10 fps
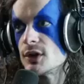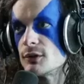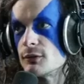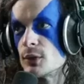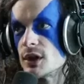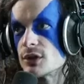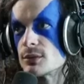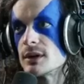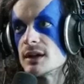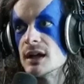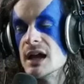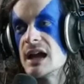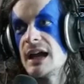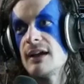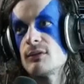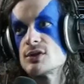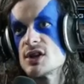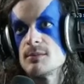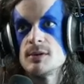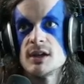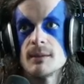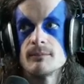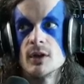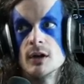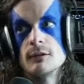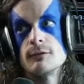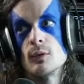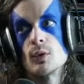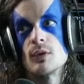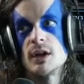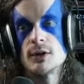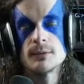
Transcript: forty-three average A P M for Reynor.